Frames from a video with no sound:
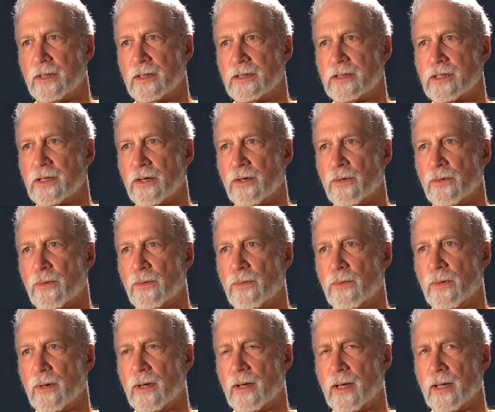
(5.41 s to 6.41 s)

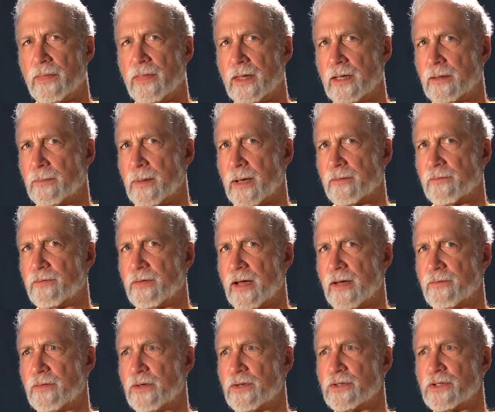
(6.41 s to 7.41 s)
So I think about
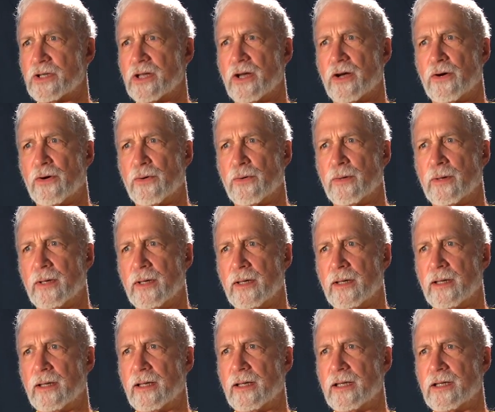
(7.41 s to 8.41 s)
five years ago
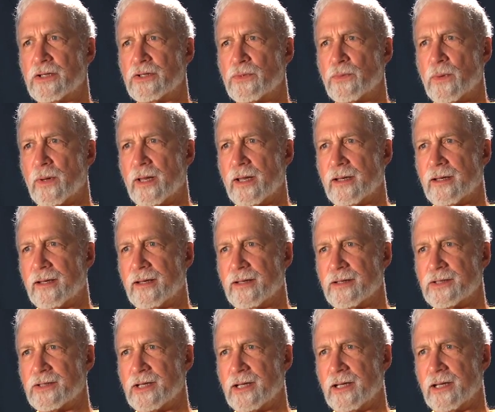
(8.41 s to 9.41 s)
is when the
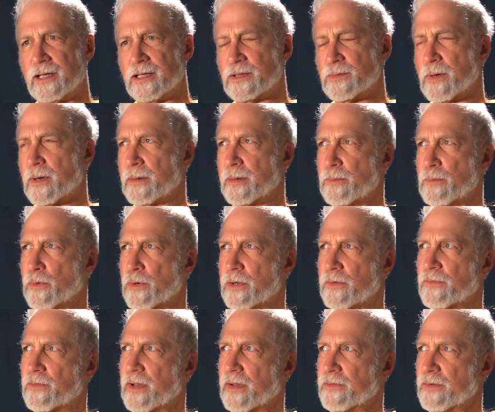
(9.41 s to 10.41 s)
city, it's probably more
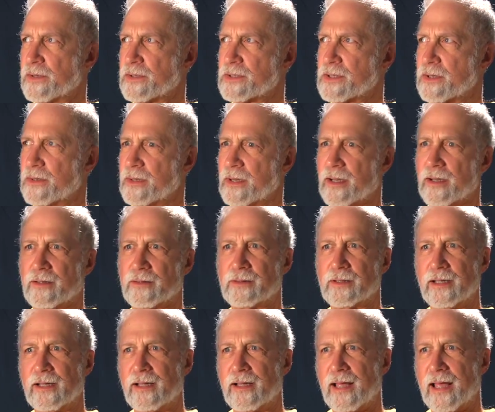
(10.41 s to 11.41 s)
than five years ago now,
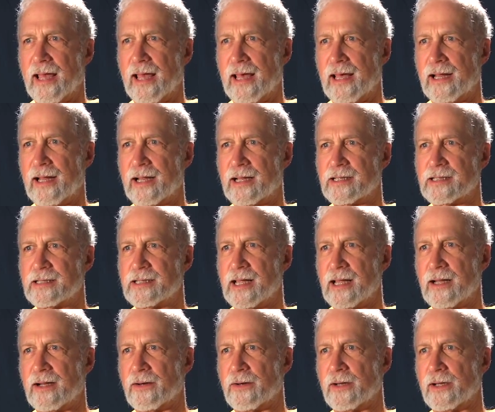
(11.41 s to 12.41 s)
annexed
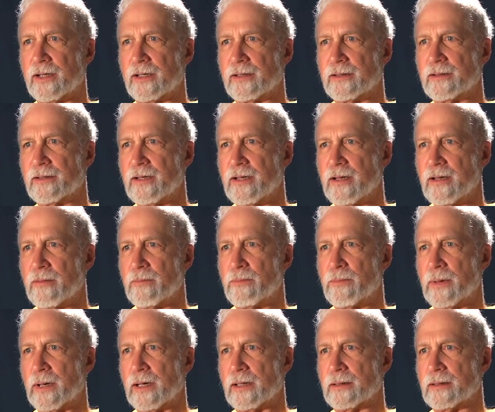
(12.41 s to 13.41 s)
that area.
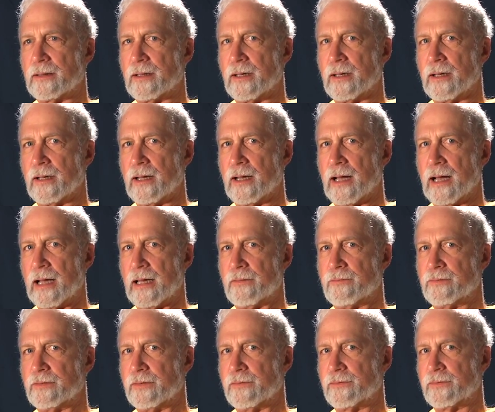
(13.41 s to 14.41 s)
But uh,
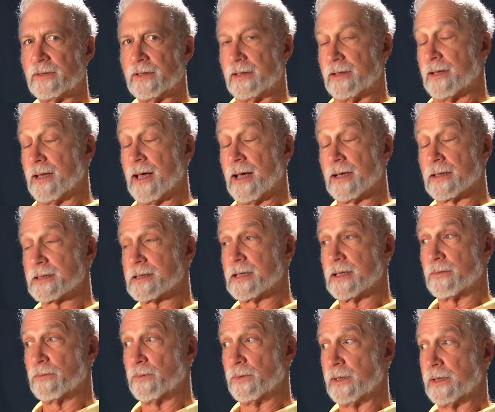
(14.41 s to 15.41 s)
I've lived in the house
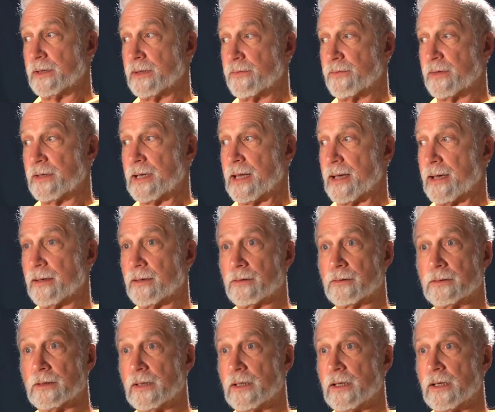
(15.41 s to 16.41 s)
that we live in
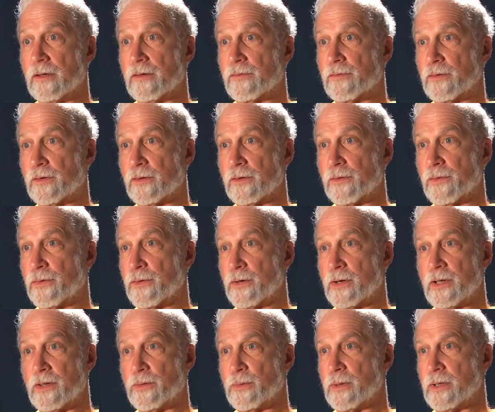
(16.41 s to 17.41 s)
now for
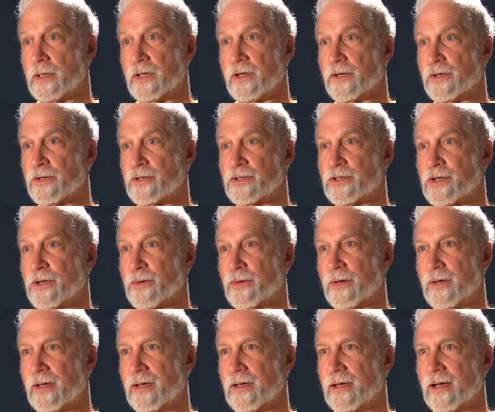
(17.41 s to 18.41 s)
33 years, so
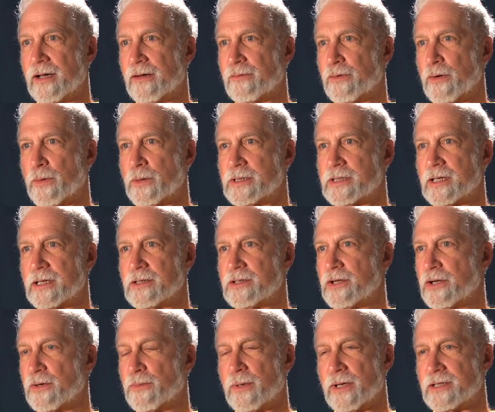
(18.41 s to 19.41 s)
I've always
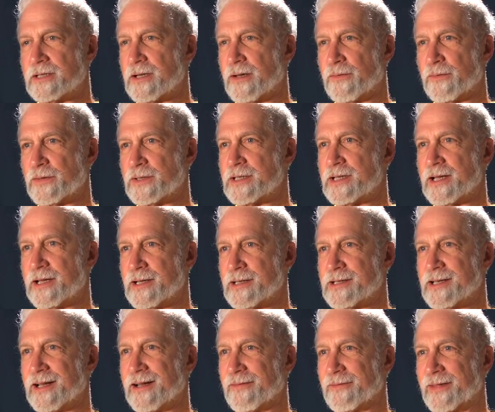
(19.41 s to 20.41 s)
considered myself a
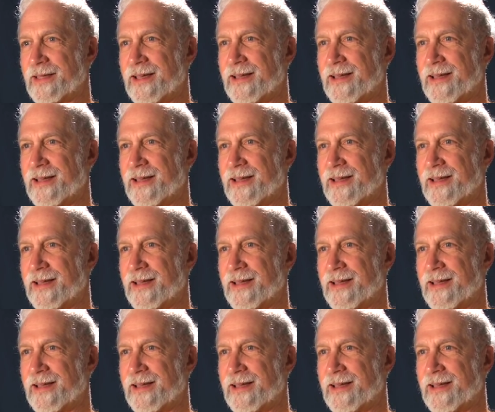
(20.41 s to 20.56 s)
citizen of